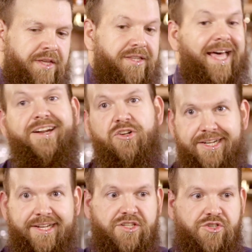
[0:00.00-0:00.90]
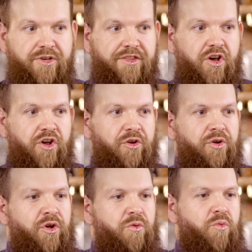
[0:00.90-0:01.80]
Later in history, though,
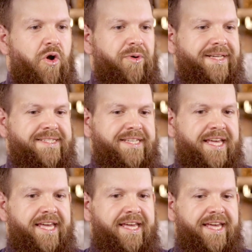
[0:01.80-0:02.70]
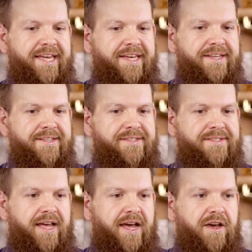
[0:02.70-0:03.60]
what we see
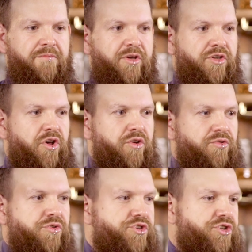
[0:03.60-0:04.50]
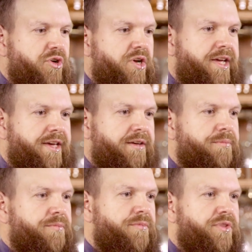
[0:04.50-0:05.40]
is, um, you know, during
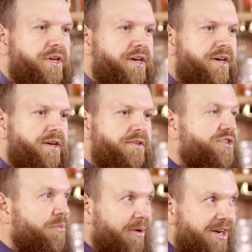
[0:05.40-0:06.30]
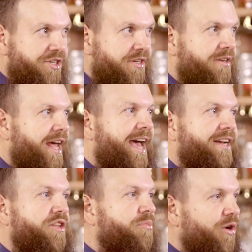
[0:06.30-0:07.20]
the Depression and
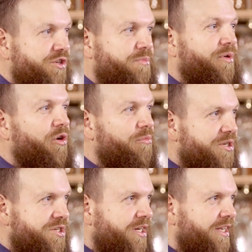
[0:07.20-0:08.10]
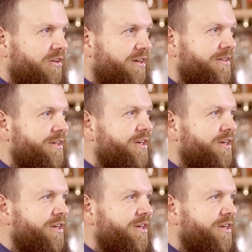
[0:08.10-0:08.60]
in the post Prohibition era,